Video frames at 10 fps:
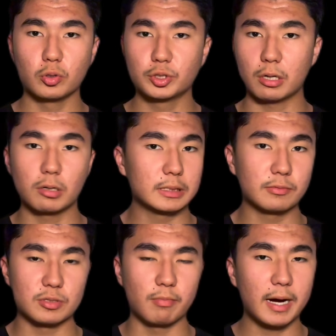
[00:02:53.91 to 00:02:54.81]
charge that
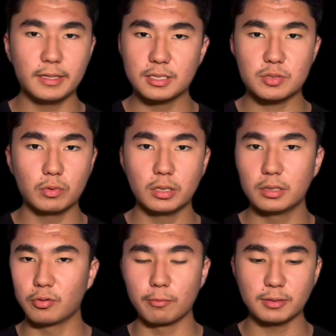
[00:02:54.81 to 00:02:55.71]
was -1
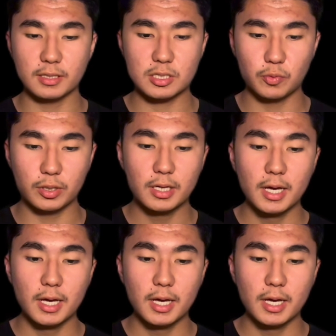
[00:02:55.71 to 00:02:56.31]
or +1,